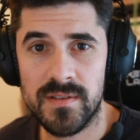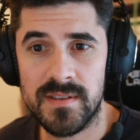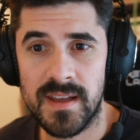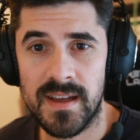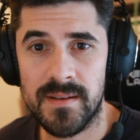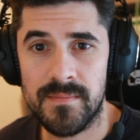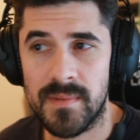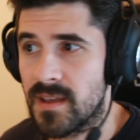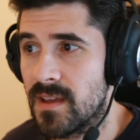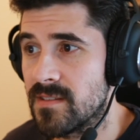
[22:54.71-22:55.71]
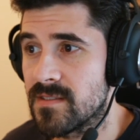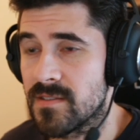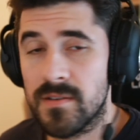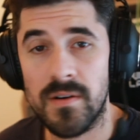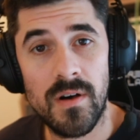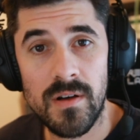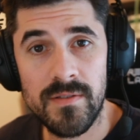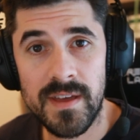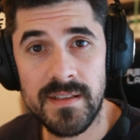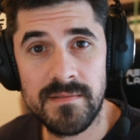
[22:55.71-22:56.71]
I guess all
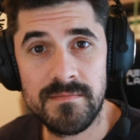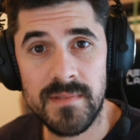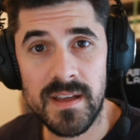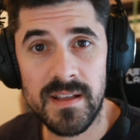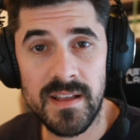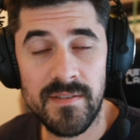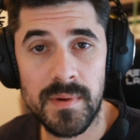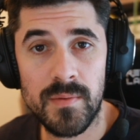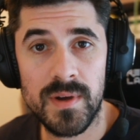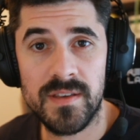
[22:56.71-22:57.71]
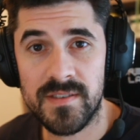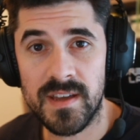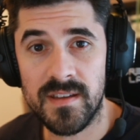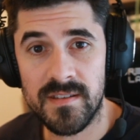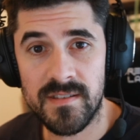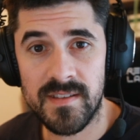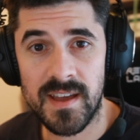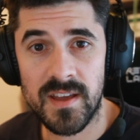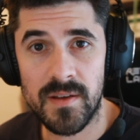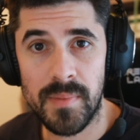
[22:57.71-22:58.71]
that it leaves me with is
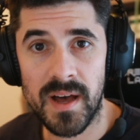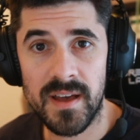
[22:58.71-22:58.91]
saying goodbye.